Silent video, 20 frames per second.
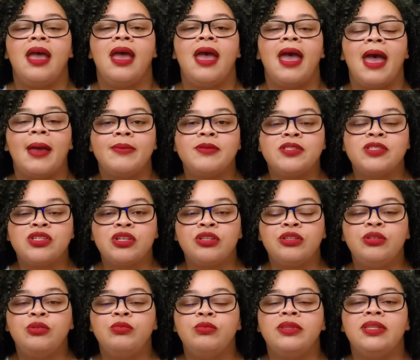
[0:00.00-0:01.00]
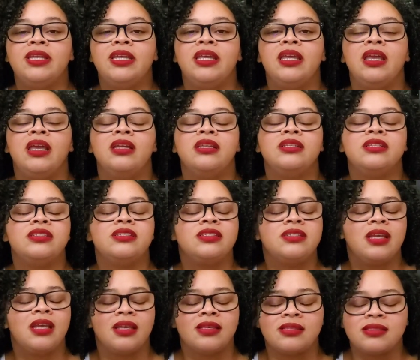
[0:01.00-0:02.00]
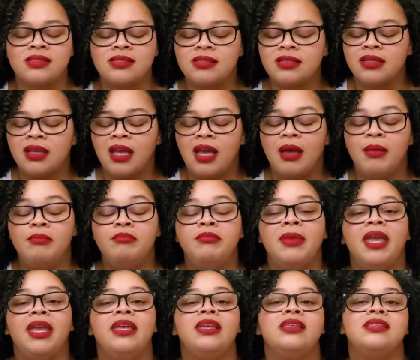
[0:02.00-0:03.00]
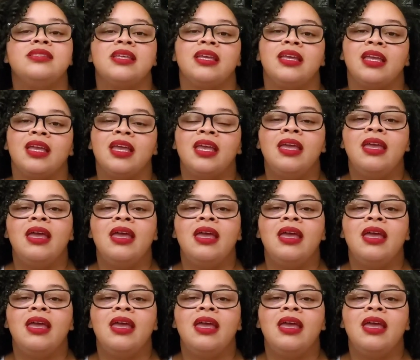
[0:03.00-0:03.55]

Absolutely just amazing.